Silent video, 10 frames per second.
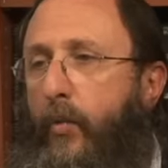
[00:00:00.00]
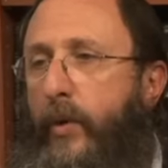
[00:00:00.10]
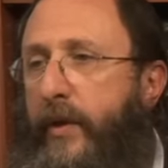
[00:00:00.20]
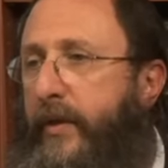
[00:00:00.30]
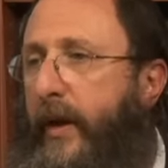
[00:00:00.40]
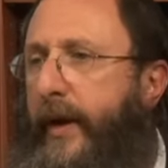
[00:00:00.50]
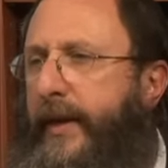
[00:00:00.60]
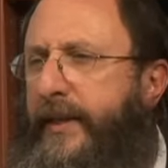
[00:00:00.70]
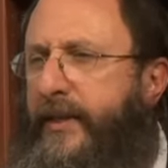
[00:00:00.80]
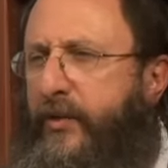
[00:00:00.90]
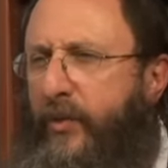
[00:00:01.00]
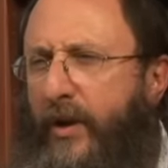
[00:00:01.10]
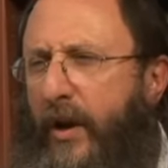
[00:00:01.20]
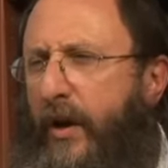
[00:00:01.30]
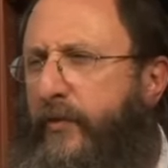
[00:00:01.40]
with a
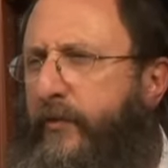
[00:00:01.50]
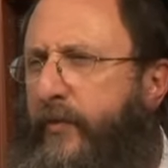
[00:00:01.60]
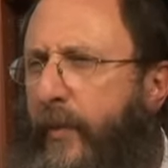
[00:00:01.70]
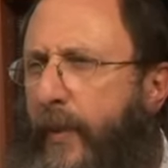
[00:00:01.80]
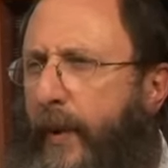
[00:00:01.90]
sort of